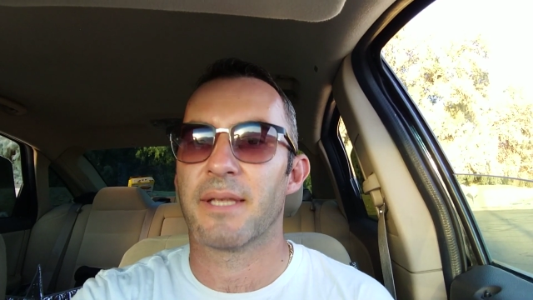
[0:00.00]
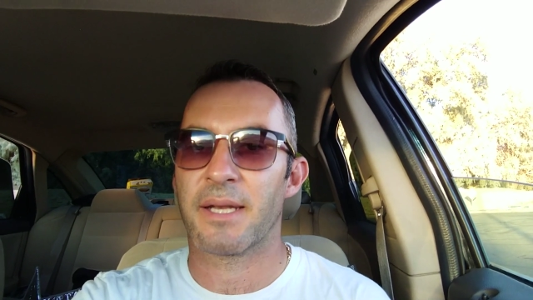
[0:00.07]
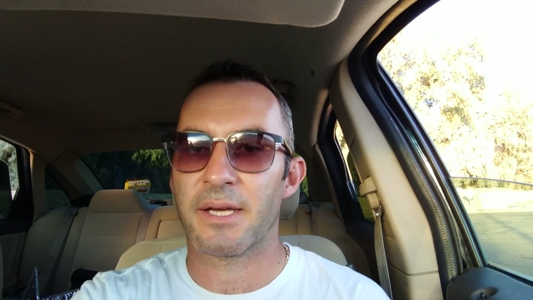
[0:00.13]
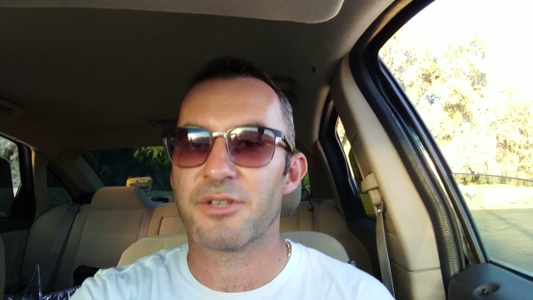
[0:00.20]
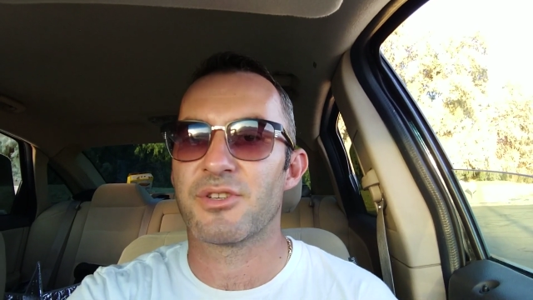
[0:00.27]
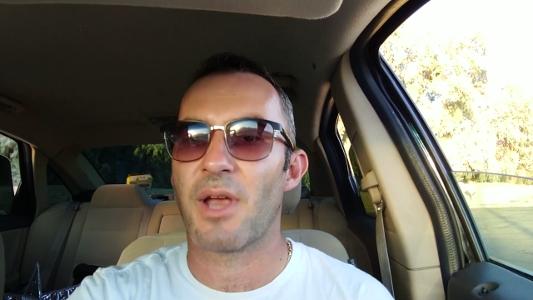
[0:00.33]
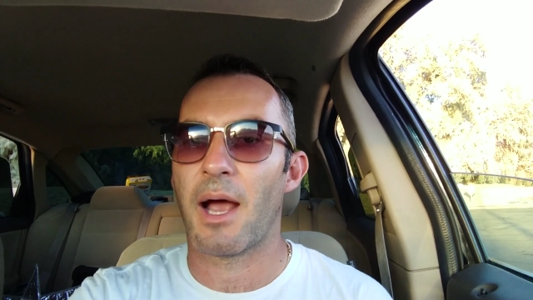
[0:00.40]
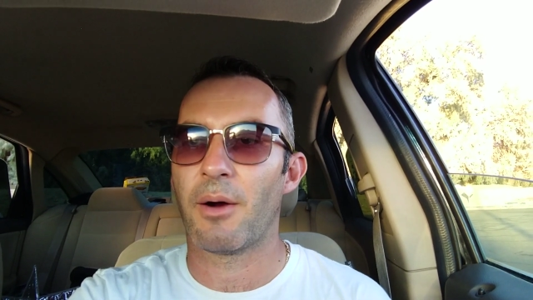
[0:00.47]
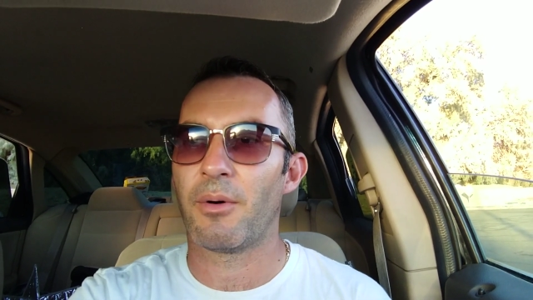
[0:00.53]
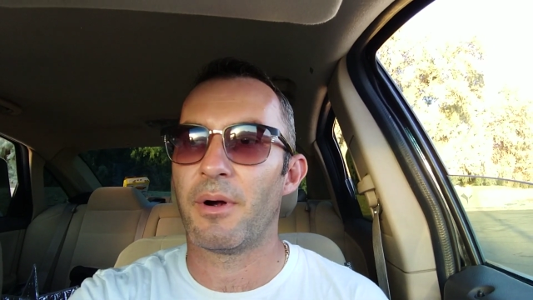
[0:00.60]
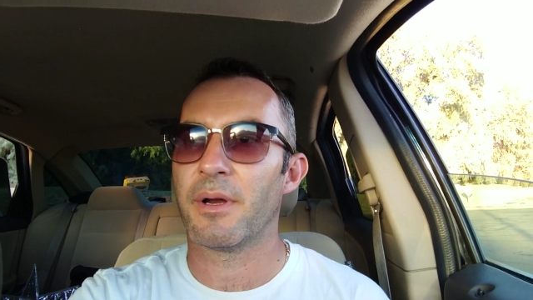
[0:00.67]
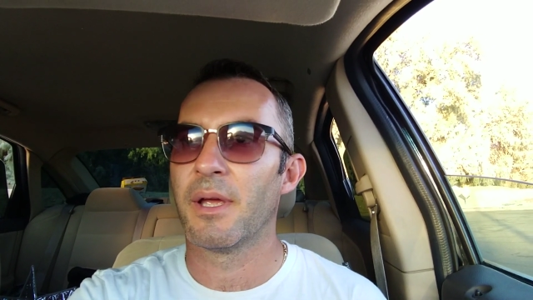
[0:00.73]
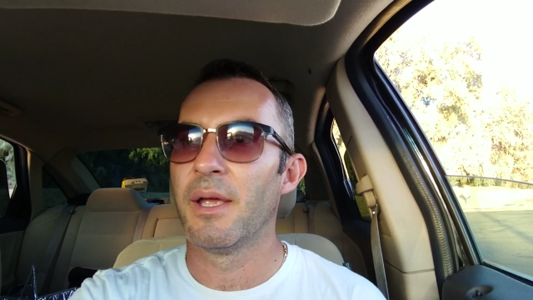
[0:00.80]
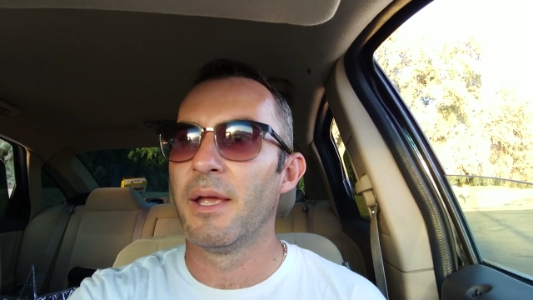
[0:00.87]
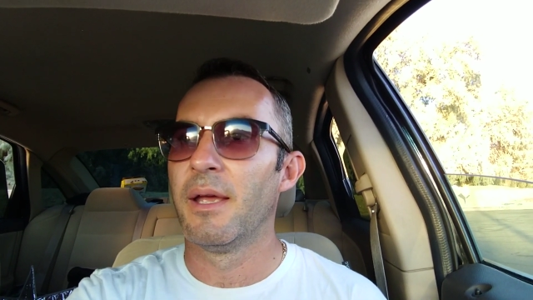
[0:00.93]
Then I
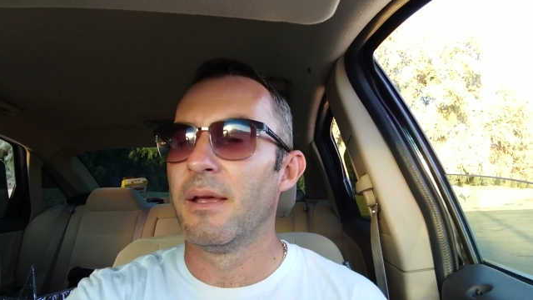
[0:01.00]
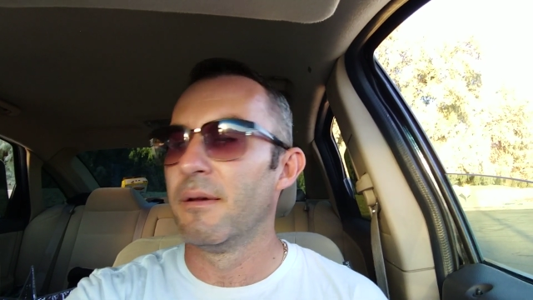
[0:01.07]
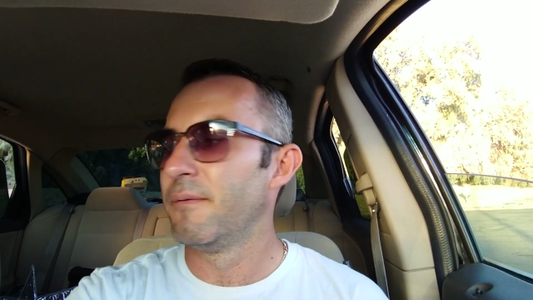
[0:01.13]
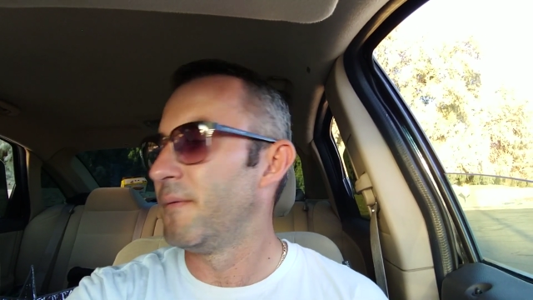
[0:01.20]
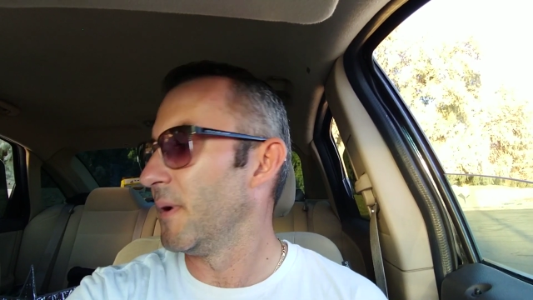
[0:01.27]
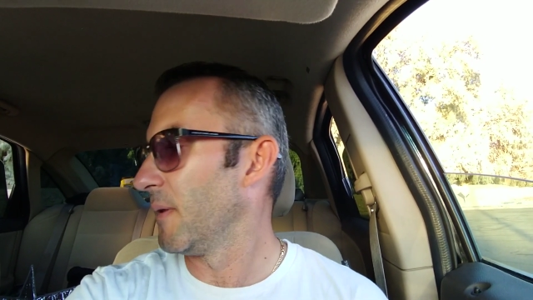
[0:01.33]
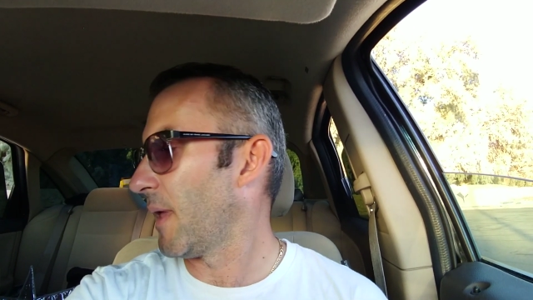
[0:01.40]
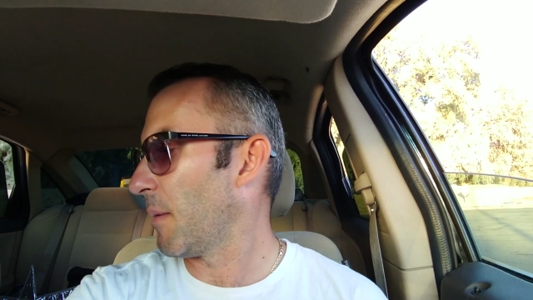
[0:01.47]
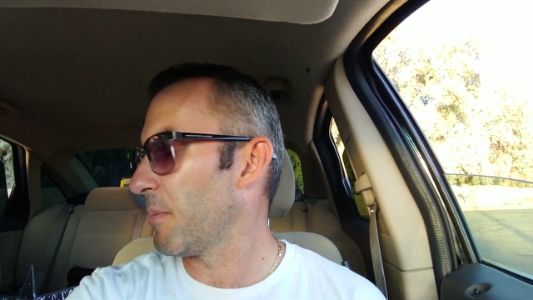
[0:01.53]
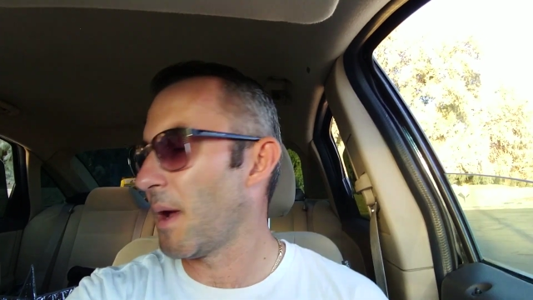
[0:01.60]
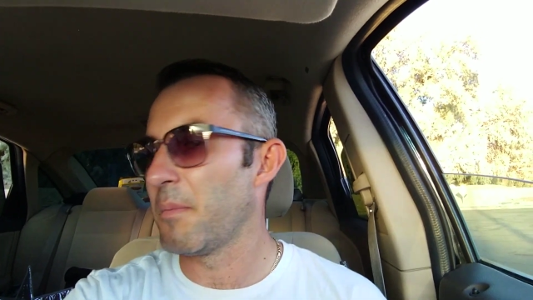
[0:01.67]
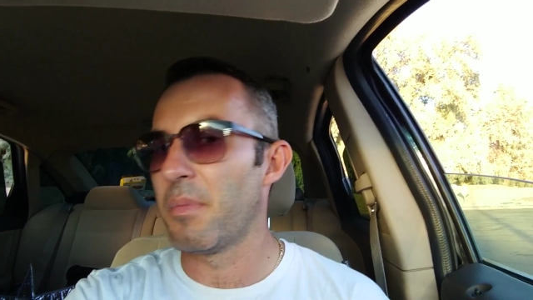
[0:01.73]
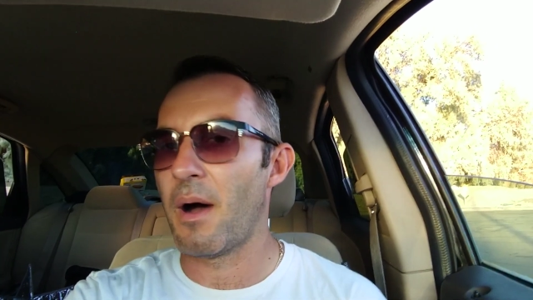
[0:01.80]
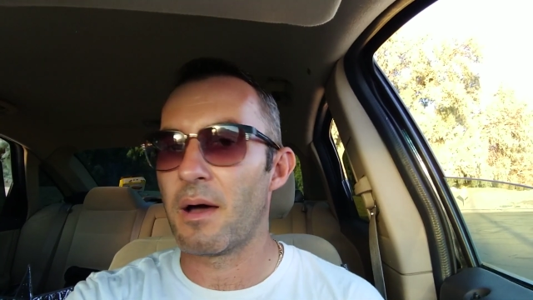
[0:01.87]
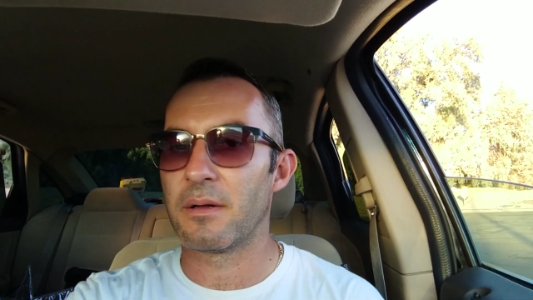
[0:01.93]
showered, filled up
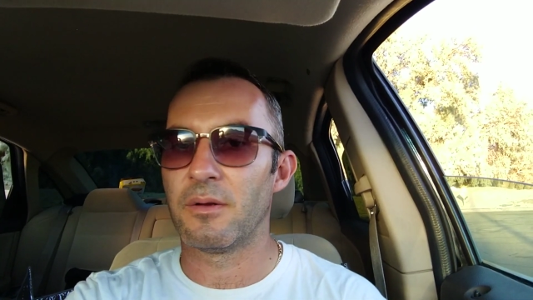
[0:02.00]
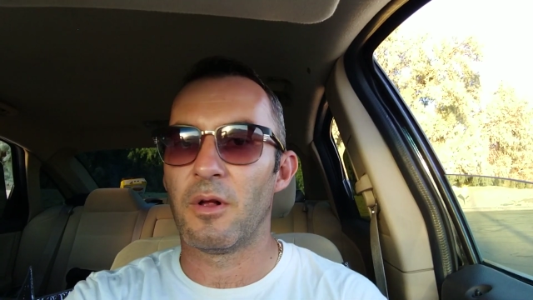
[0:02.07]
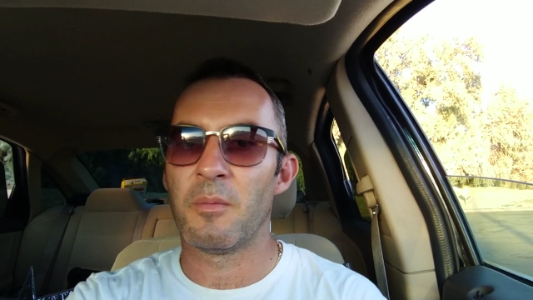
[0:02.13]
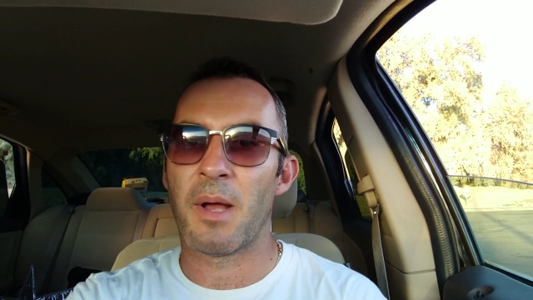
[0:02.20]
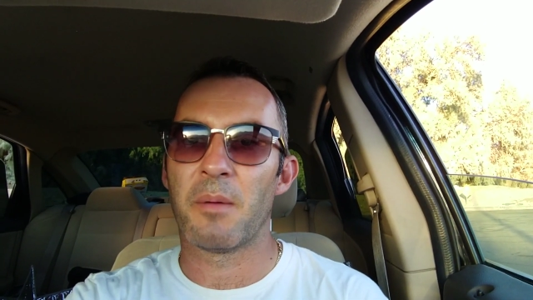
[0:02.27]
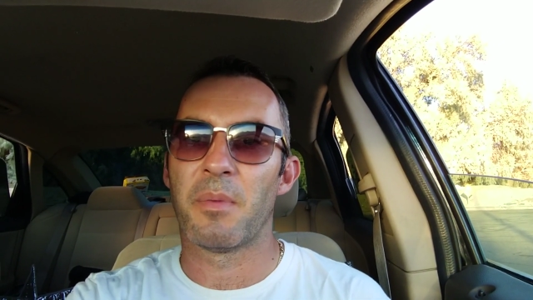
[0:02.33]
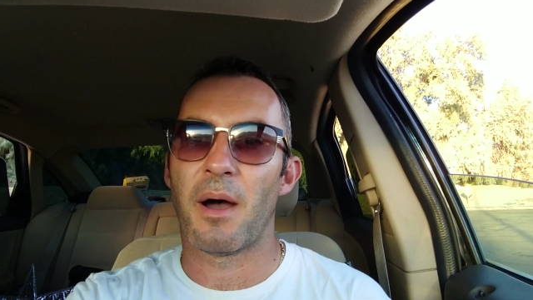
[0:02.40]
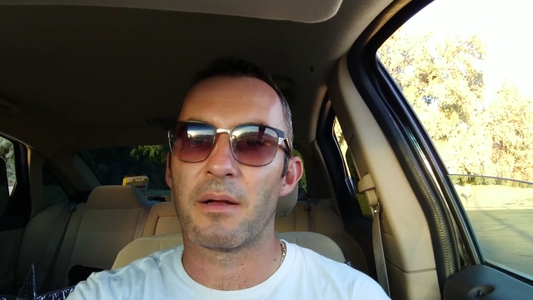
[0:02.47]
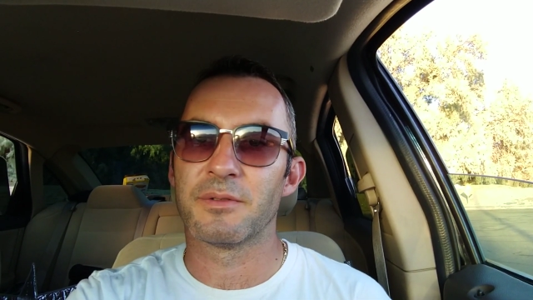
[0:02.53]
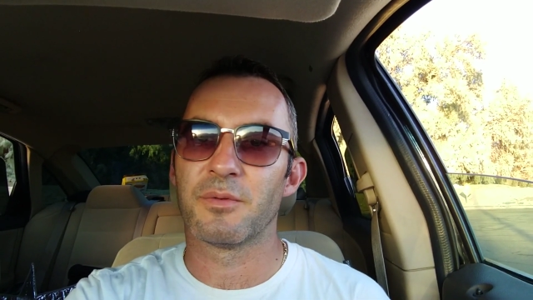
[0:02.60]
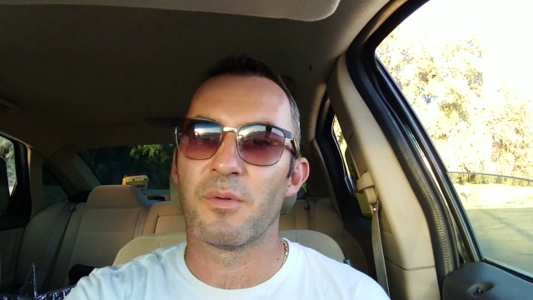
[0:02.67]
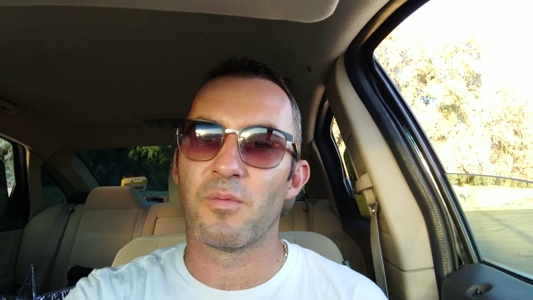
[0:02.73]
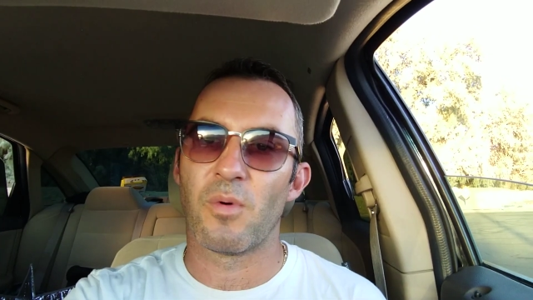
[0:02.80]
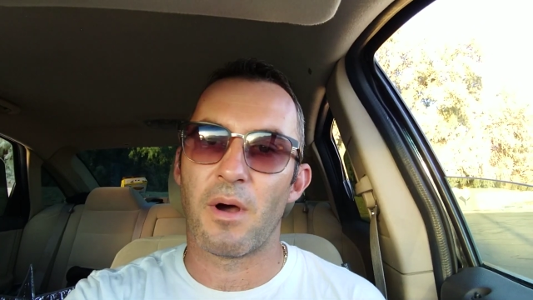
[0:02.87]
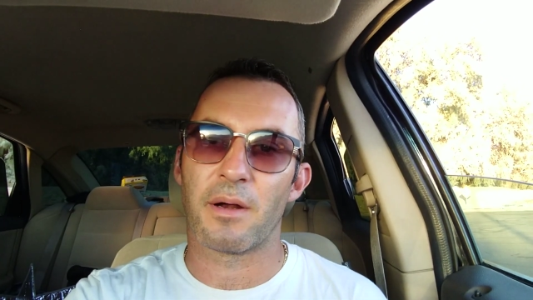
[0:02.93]
all my bottles
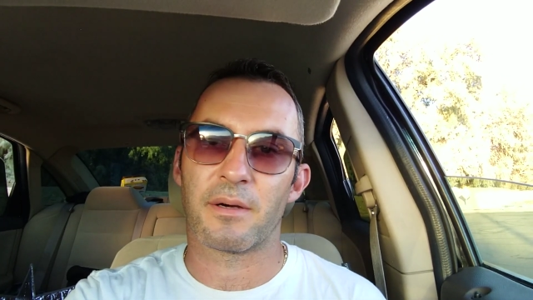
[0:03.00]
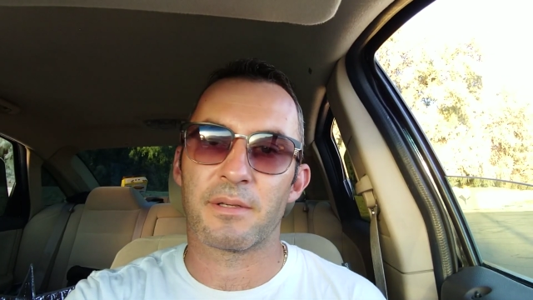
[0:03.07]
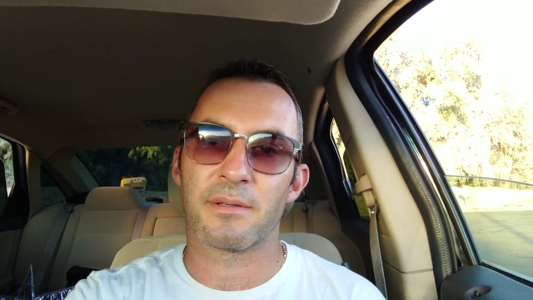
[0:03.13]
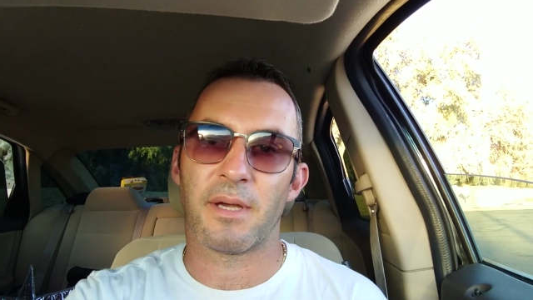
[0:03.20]
with water.